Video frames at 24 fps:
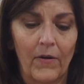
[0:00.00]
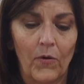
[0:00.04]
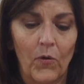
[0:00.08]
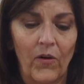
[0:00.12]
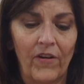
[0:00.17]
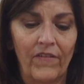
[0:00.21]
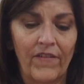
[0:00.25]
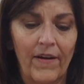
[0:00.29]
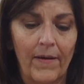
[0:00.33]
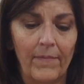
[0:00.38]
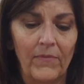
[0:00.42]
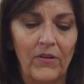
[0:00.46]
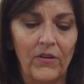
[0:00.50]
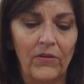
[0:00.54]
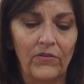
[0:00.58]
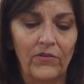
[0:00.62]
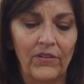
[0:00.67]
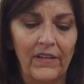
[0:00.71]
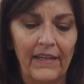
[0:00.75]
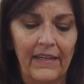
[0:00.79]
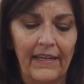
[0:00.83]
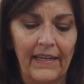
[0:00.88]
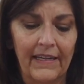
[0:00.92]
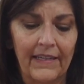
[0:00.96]
If I'm
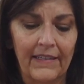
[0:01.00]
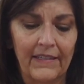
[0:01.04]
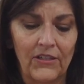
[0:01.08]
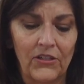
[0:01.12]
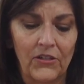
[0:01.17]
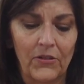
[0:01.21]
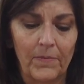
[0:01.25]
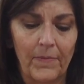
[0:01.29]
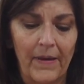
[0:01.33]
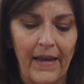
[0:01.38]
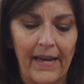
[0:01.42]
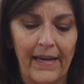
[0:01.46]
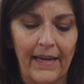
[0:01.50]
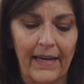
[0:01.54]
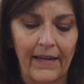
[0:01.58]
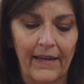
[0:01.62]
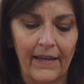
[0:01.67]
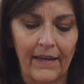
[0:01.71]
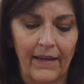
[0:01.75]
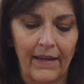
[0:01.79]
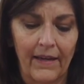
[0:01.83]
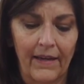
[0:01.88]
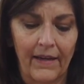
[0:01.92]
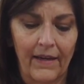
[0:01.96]
using it to make,
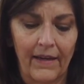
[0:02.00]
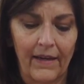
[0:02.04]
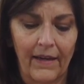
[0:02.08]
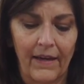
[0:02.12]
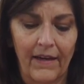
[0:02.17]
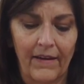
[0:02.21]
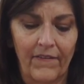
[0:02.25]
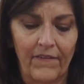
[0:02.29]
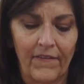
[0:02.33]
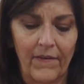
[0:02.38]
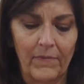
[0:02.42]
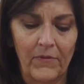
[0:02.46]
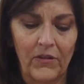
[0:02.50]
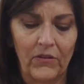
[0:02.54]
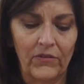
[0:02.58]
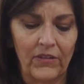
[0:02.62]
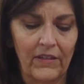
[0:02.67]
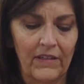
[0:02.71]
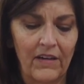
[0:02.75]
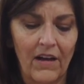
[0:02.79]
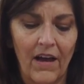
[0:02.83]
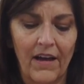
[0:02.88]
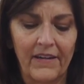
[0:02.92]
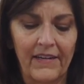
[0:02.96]
if I'm
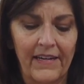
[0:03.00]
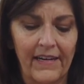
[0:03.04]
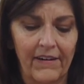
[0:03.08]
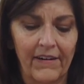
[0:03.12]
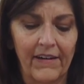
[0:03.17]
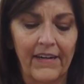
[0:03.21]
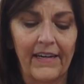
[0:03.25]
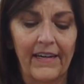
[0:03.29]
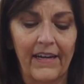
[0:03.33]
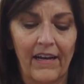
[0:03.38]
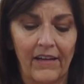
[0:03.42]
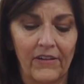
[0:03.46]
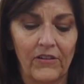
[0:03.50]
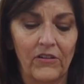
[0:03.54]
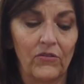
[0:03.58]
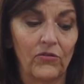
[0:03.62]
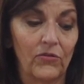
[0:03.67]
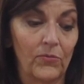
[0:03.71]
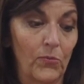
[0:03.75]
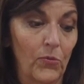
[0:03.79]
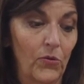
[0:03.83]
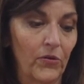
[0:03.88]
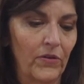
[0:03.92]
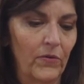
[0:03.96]
using non-dairy, I'll use
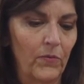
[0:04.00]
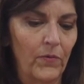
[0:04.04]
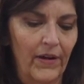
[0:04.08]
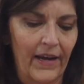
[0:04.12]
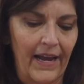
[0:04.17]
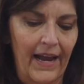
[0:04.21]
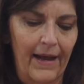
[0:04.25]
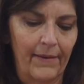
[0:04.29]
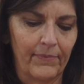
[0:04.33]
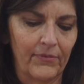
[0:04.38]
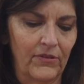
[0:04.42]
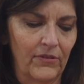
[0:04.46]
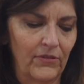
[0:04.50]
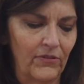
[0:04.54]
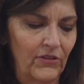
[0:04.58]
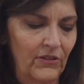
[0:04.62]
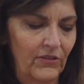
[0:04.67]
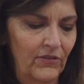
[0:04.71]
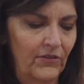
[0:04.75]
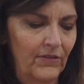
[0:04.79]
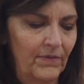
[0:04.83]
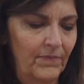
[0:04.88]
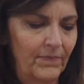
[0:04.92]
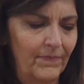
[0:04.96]
more than 1 capsule,
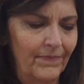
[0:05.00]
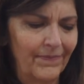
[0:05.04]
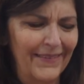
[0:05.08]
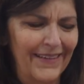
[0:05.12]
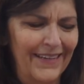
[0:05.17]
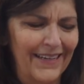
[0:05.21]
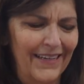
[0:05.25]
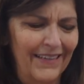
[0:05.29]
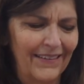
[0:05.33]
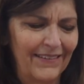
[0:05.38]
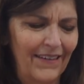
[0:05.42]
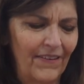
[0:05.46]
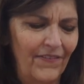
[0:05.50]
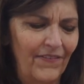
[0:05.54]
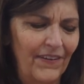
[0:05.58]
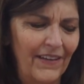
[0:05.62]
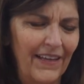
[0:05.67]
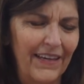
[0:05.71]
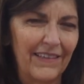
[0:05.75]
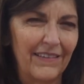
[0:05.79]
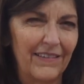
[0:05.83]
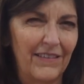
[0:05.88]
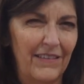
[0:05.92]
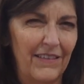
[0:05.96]
just because I feel
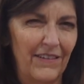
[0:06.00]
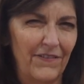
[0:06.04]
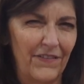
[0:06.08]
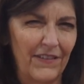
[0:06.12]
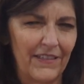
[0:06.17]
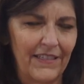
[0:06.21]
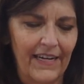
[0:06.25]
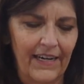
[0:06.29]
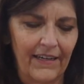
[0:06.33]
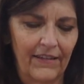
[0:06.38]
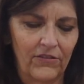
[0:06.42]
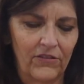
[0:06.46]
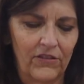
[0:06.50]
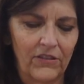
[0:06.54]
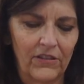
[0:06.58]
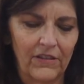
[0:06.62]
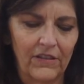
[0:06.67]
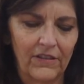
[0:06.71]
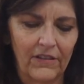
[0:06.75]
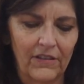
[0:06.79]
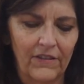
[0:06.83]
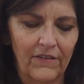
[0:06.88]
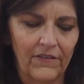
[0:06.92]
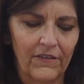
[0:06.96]
like it's a different
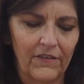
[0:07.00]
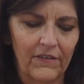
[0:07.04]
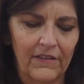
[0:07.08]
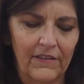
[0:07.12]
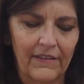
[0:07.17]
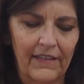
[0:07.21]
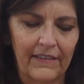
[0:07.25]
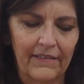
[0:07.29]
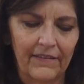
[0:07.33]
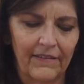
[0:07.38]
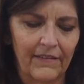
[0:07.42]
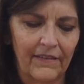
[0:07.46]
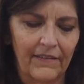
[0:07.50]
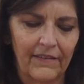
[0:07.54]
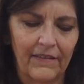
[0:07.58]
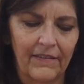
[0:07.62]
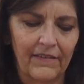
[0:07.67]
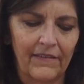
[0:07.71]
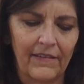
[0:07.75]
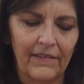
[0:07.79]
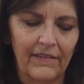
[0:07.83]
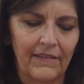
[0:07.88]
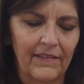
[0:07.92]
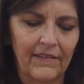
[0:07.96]
texture, a different
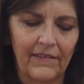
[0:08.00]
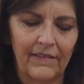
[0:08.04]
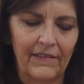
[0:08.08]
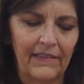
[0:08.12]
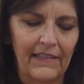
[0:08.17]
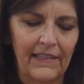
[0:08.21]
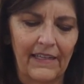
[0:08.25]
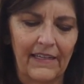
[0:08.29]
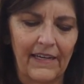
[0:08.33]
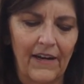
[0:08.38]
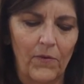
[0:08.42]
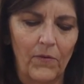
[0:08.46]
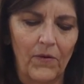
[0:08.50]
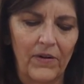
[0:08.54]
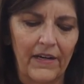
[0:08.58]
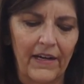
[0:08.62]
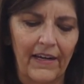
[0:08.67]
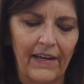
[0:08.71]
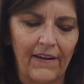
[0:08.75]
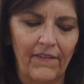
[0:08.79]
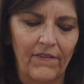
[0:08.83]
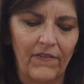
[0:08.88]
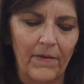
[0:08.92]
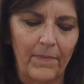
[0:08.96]
consistency, and I want to
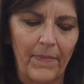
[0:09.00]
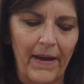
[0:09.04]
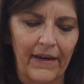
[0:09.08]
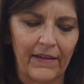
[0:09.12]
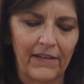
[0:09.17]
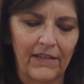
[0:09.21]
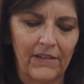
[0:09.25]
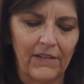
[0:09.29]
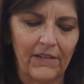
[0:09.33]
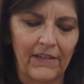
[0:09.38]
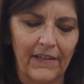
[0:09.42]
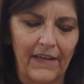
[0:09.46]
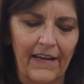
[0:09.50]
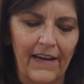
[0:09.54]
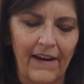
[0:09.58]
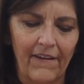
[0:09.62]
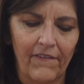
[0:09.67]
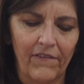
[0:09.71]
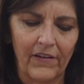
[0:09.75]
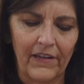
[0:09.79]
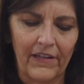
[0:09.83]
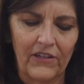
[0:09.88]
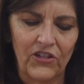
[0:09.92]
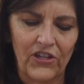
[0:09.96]
give the bacteria
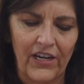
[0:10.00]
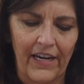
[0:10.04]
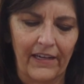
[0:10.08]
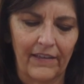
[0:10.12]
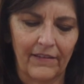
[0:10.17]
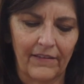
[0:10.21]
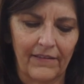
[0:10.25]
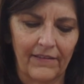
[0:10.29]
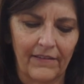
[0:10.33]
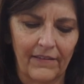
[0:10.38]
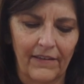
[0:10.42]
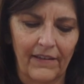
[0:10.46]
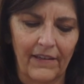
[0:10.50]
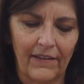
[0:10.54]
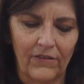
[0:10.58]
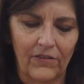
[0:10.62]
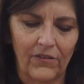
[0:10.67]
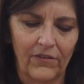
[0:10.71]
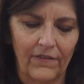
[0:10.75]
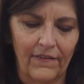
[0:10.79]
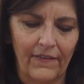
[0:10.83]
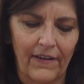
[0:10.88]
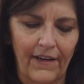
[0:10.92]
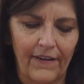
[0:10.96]
every chance at
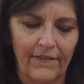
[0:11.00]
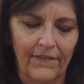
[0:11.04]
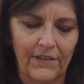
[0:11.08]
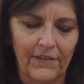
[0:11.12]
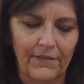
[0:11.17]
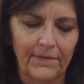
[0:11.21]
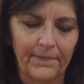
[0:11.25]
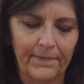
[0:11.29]
survival.